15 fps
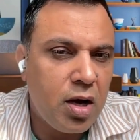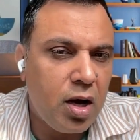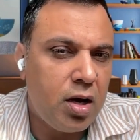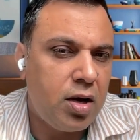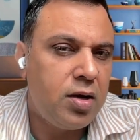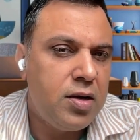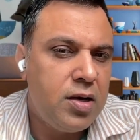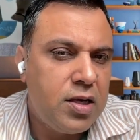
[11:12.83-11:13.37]

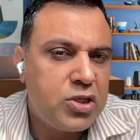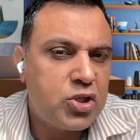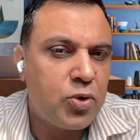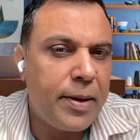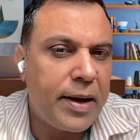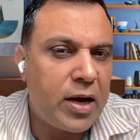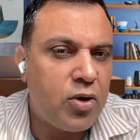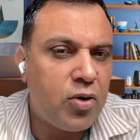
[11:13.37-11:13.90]
uh,
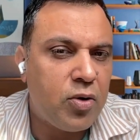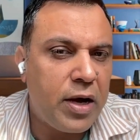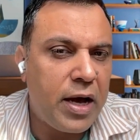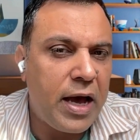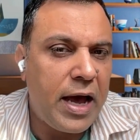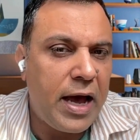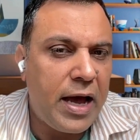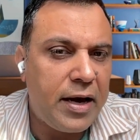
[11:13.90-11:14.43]
tobacco
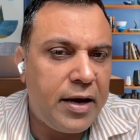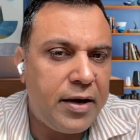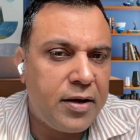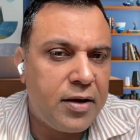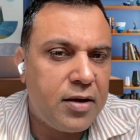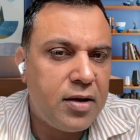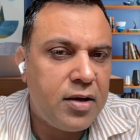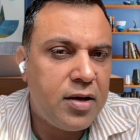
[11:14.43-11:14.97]
and
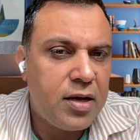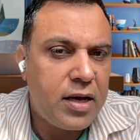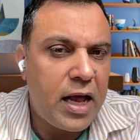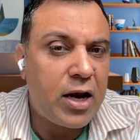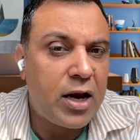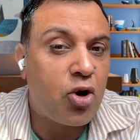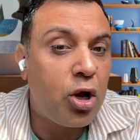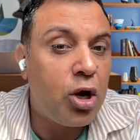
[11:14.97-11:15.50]

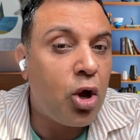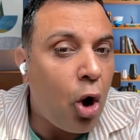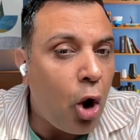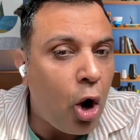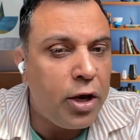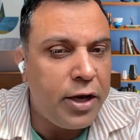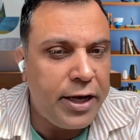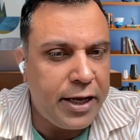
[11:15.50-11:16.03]
alcohol
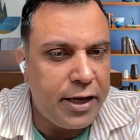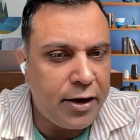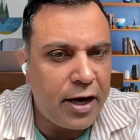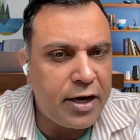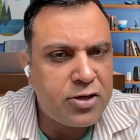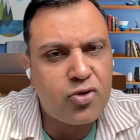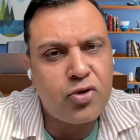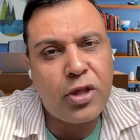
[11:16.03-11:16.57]
only,
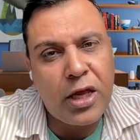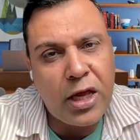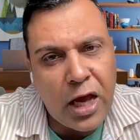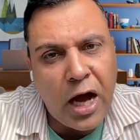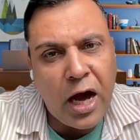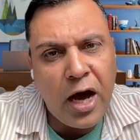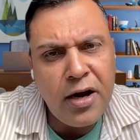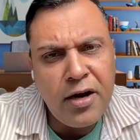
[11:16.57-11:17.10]
right? So they
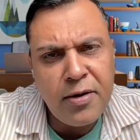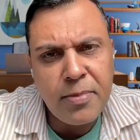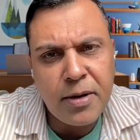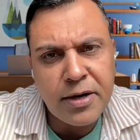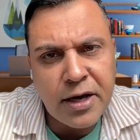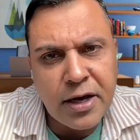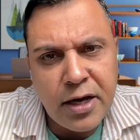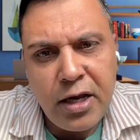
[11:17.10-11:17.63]
are,
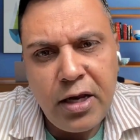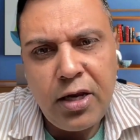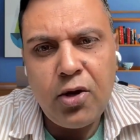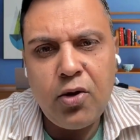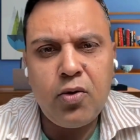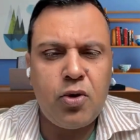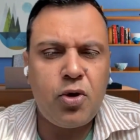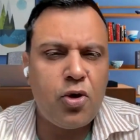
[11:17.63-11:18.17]
but again,
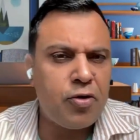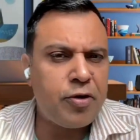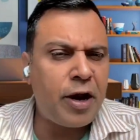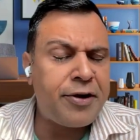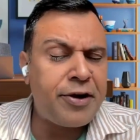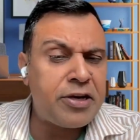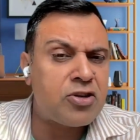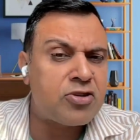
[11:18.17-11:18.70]
your
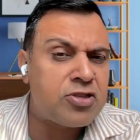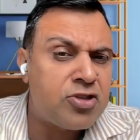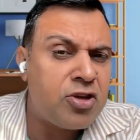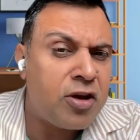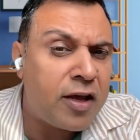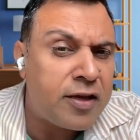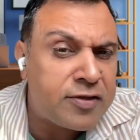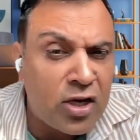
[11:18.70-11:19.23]
dietary choices,
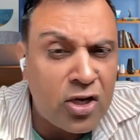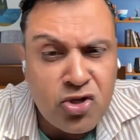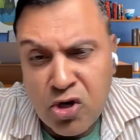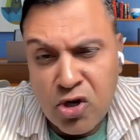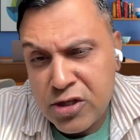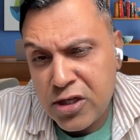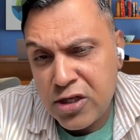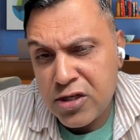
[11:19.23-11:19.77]
your lifestyle
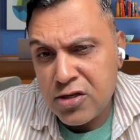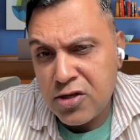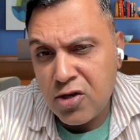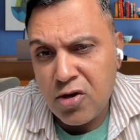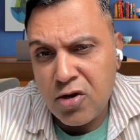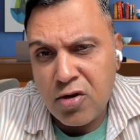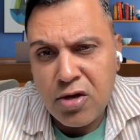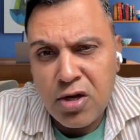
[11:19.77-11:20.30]
choices,
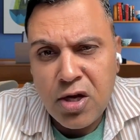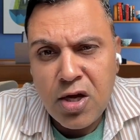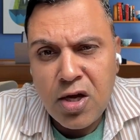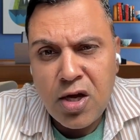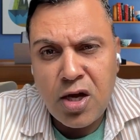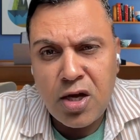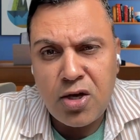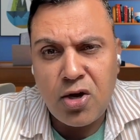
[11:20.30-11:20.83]

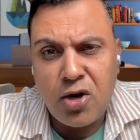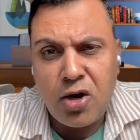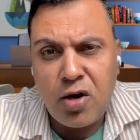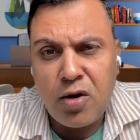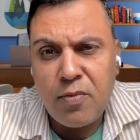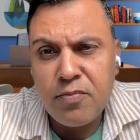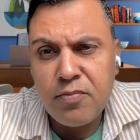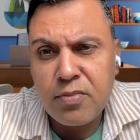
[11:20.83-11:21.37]

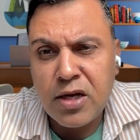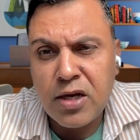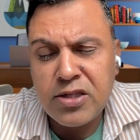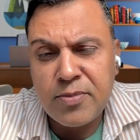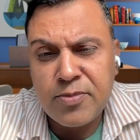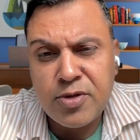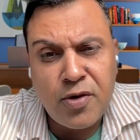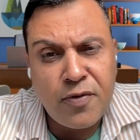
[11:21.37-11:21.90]
your
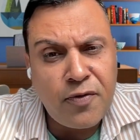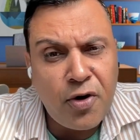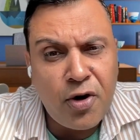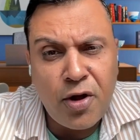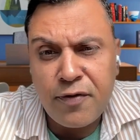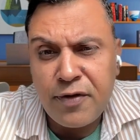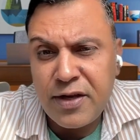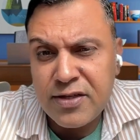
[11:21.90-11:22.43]
consumption of a
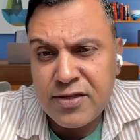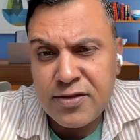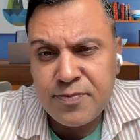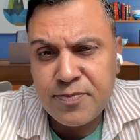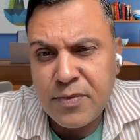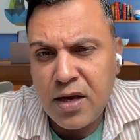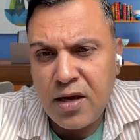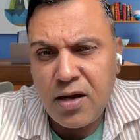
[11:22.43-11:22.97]
lot of these
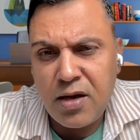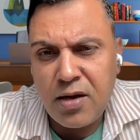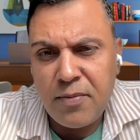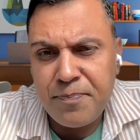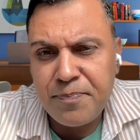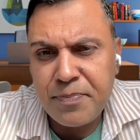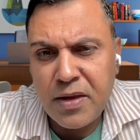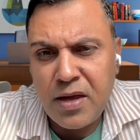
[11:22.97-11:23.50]

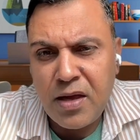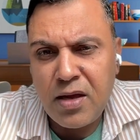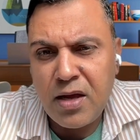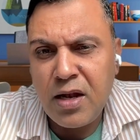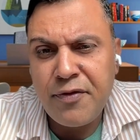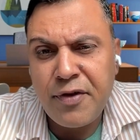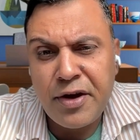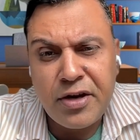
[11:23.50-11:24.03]

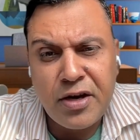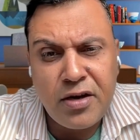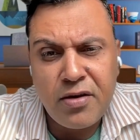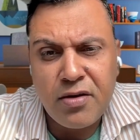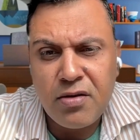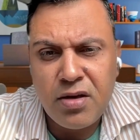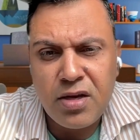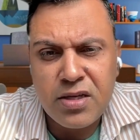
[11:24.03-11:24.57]

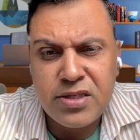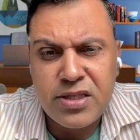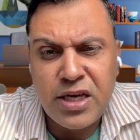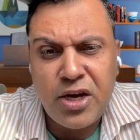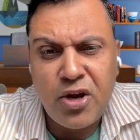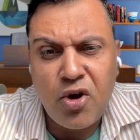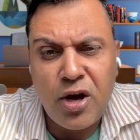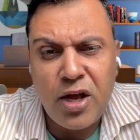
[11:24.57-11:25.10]
ill-fated
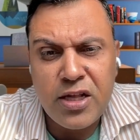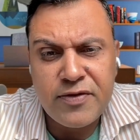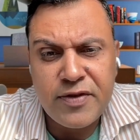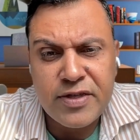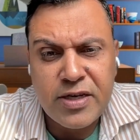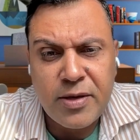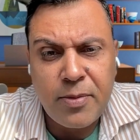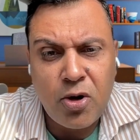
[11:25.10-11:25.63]
seed oils,
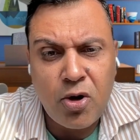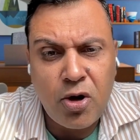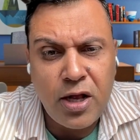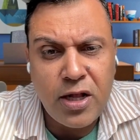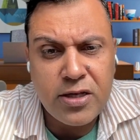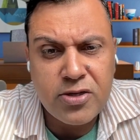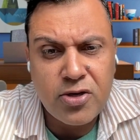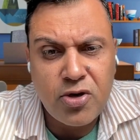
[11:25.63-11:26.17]
vegetable
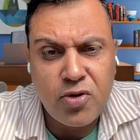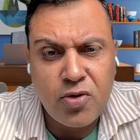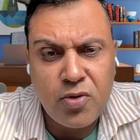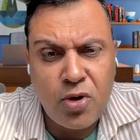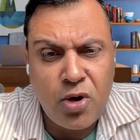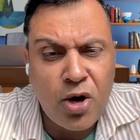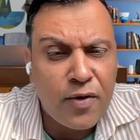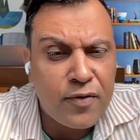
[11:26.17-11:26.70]
oils, a
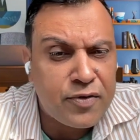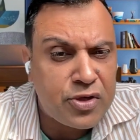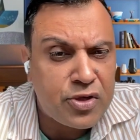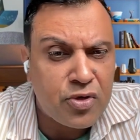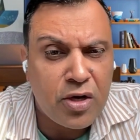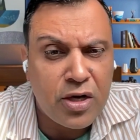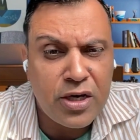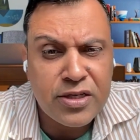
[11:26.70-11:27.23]
lot of
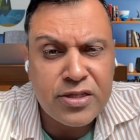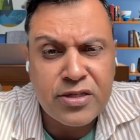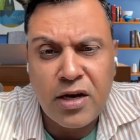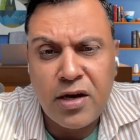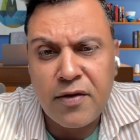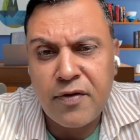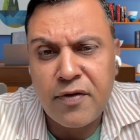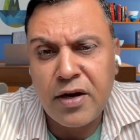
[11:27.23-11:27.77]
sugary
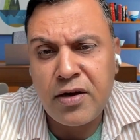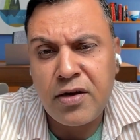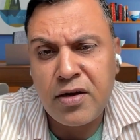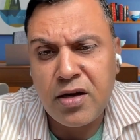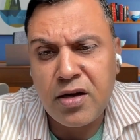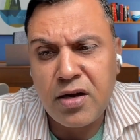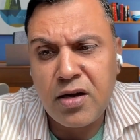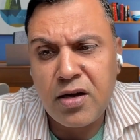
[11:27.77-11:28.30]
stuff, right?